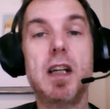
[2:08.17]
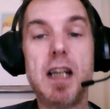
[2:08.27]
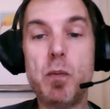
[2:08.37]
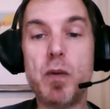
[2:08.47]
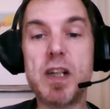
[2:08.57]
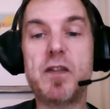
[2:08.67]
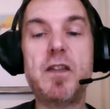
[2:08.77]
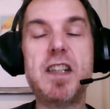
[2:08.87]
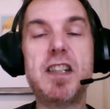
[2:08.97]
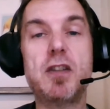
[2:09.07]
in which
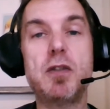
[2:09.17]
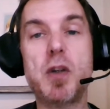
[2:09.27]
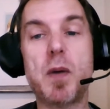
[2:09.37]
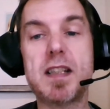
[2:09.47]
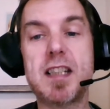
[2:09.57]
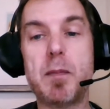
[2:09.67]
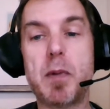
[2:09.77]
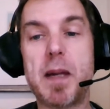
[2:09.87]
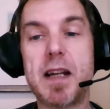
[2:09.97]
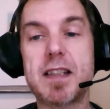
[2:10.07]
52 US
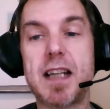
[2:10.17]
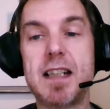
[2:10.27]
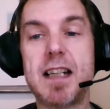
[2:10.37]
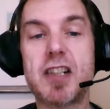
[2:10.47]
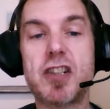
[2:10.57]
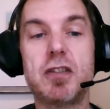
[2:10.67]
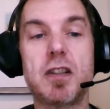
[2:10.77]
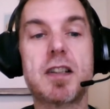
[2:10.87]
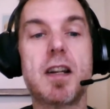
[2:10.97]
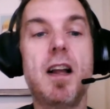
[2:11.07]
diplomats and
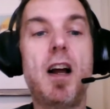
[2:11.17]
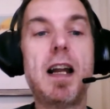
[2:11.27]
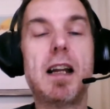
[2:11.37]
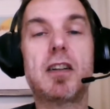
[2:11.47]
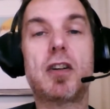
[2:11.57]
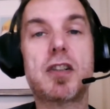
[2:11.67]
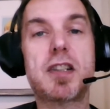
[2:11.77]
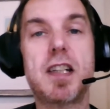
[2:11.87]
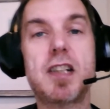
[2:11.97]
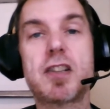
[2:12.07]
nationals are held
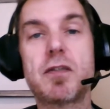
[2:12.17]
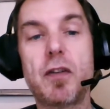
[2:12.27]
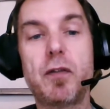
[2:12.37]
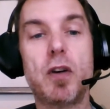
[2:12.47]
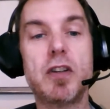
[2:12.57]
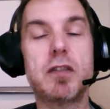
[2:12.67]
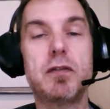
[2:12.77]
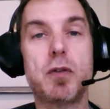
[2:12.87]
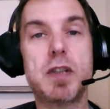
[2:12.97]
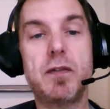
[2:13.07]
hostage for
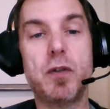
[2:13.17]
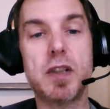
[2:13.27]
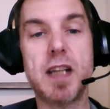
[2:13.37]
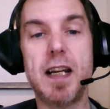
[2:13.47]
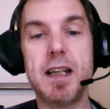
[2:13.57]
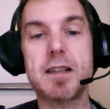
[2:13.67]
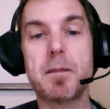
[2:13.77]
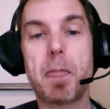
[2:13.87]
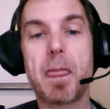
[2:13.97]
444 days.